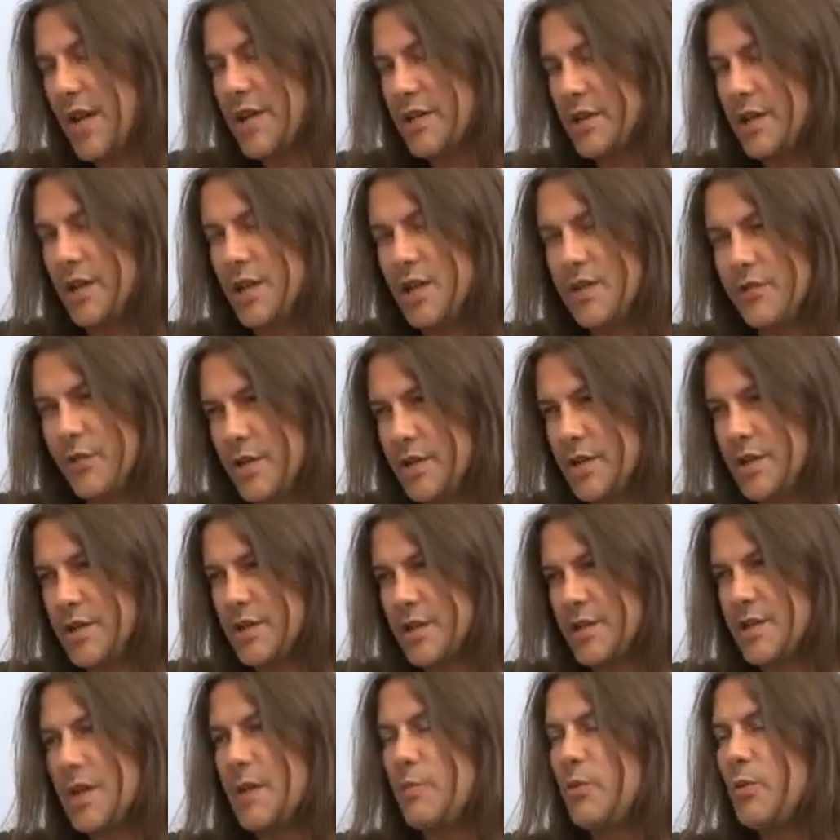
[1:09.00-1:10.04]
protection in each
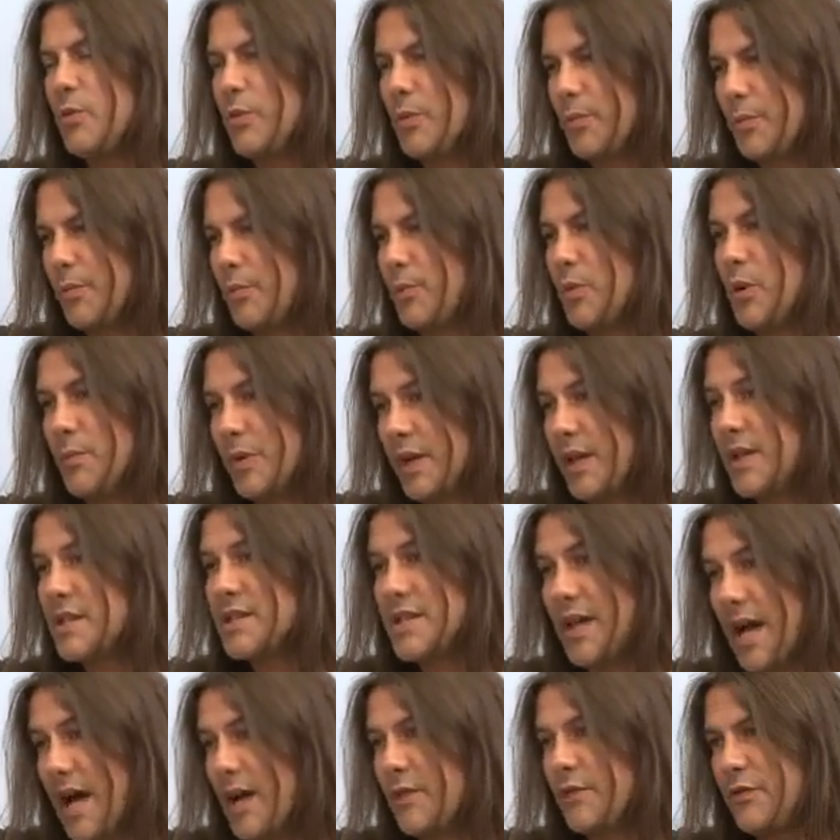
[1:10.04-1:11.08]
version is the same, but we
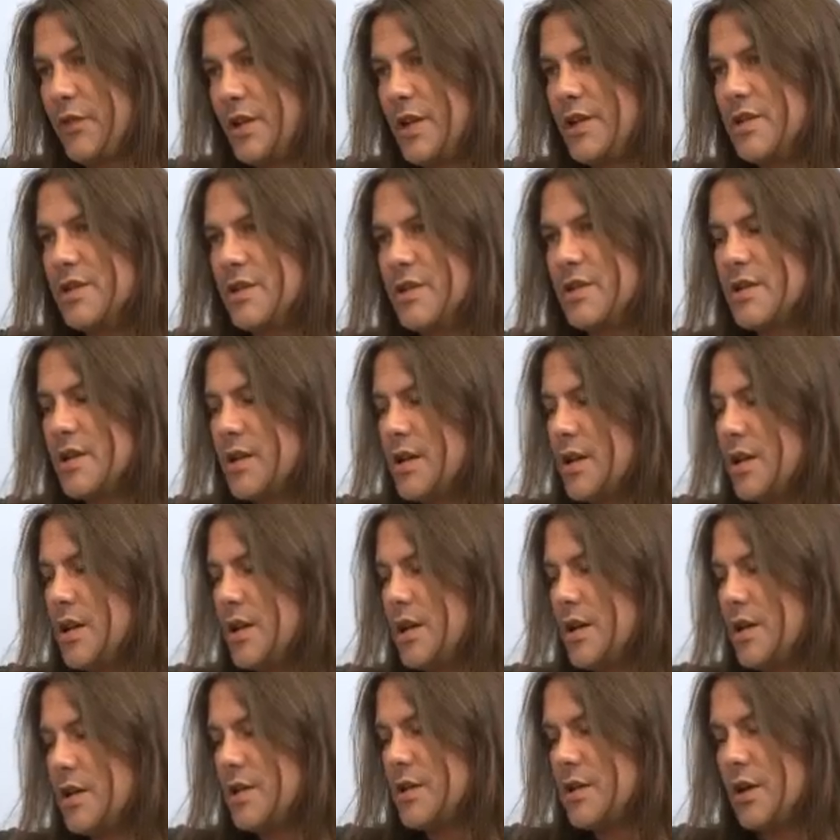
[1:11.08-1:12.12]
begin to add features.
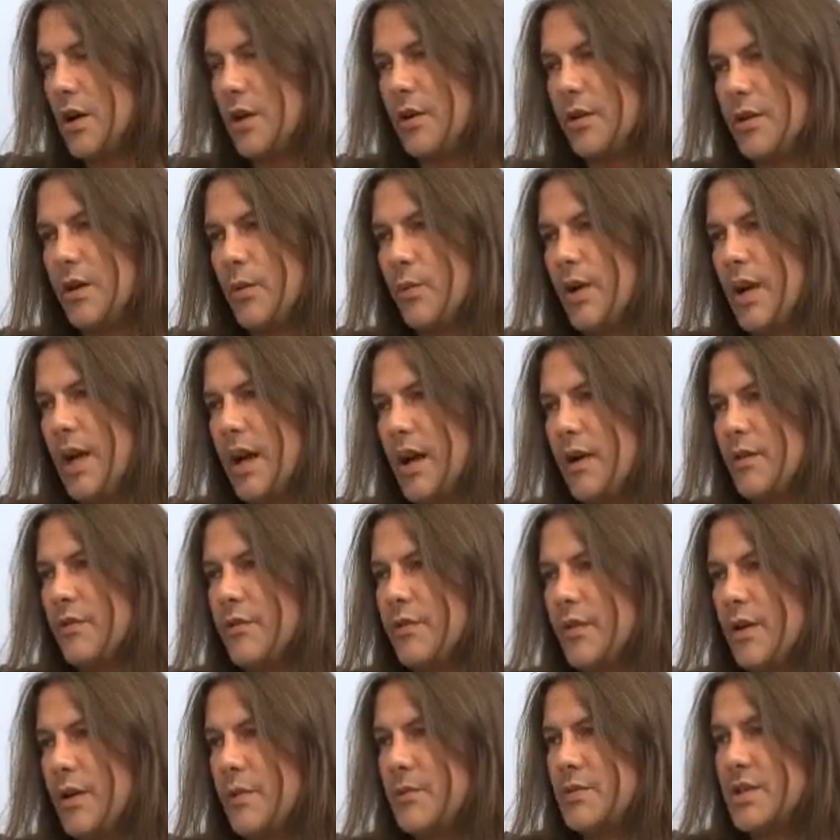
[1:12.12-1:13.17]
So then we
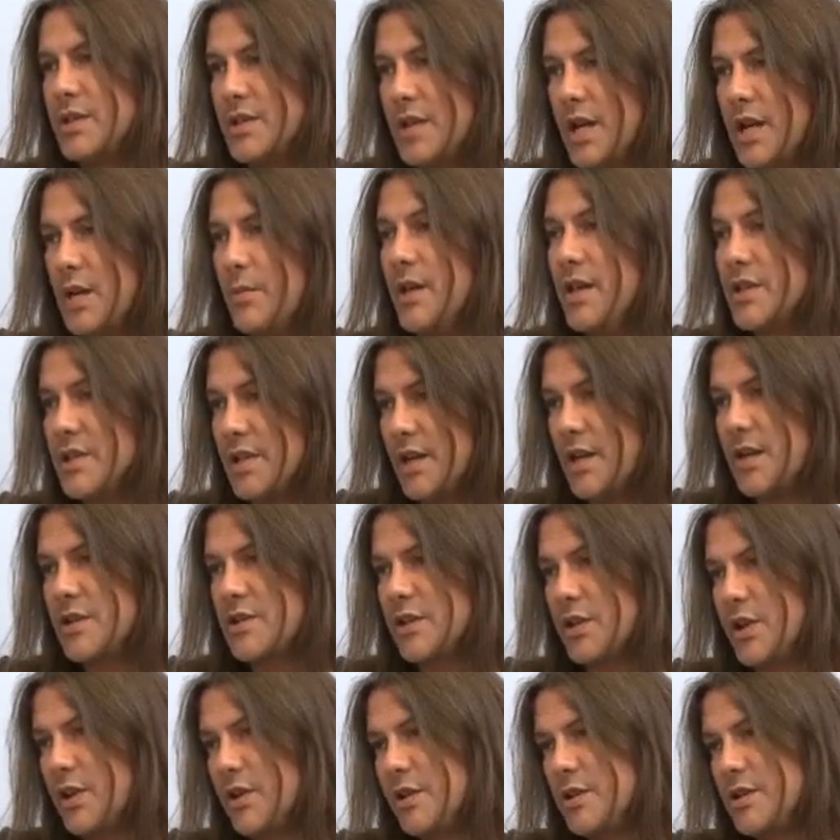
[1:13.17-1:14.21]
have Titanium
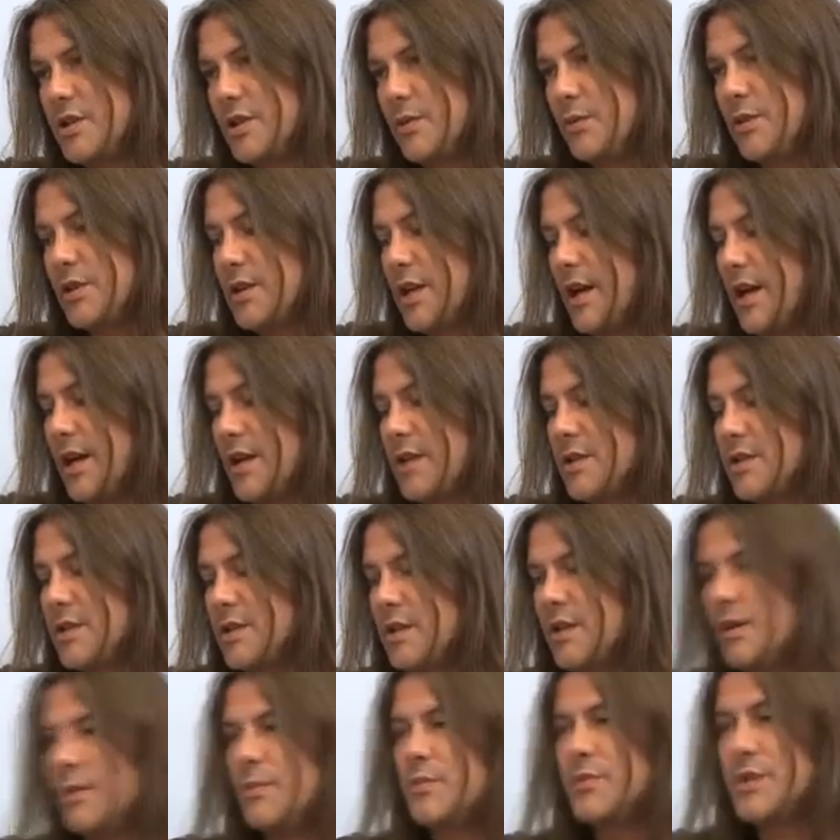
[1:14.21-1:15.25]
Internet Security, which
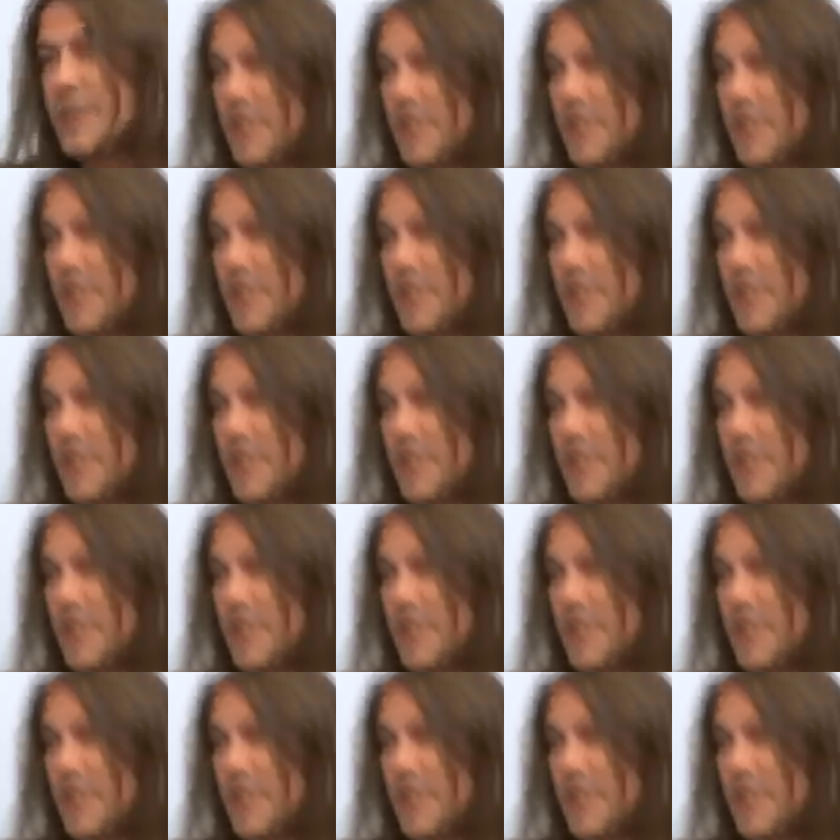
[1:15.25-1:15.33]
adds